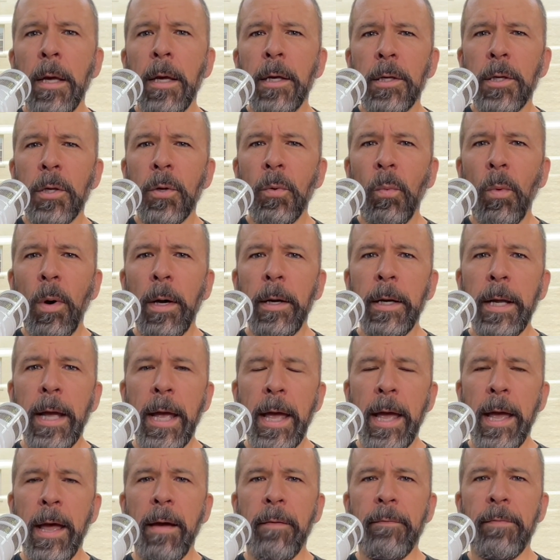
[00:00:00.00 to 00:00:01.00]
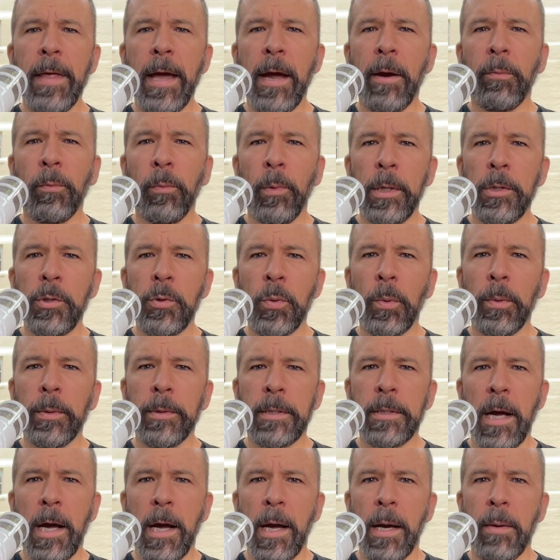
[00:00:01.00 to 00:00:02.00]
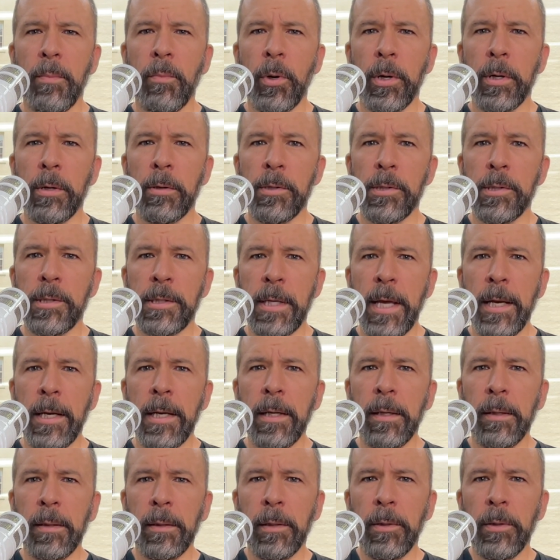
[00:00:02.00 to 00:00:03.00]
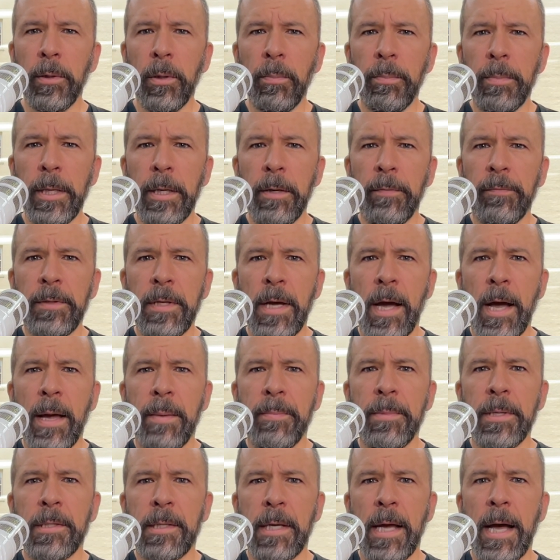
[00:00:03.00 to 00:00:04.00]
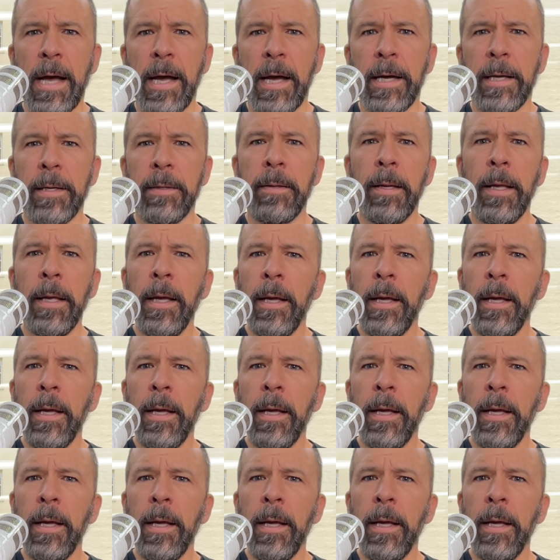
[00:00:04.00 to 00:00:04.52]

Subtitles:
you want to have that ritual time where you're setting a little bit of time aside,